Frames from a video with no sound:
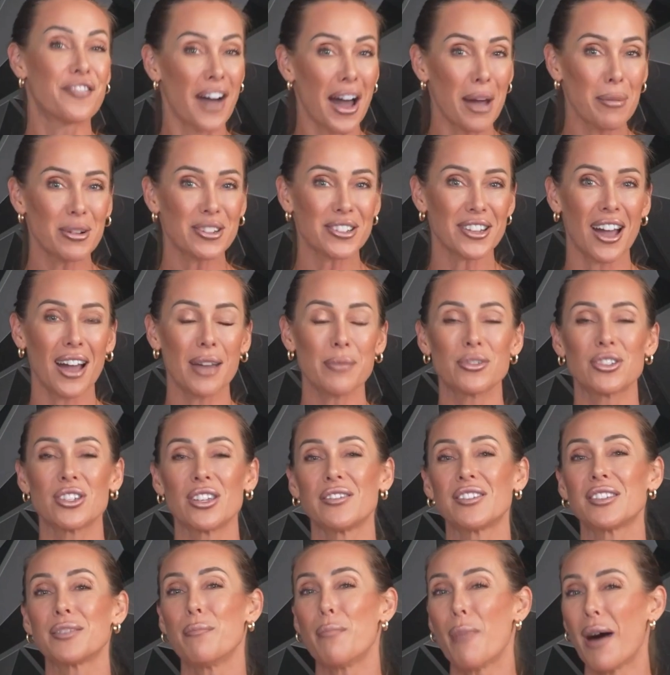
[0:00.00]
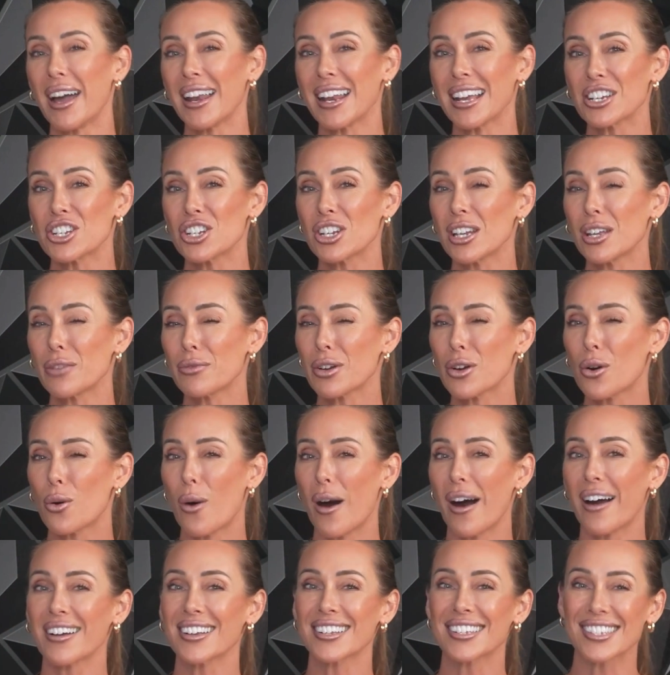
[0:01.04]
fiber type shifts might actually
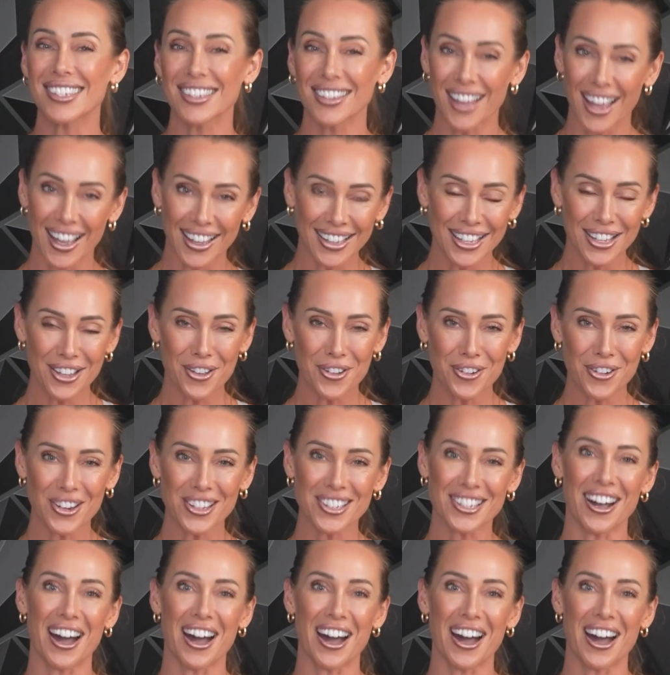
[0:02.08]
require slightly longer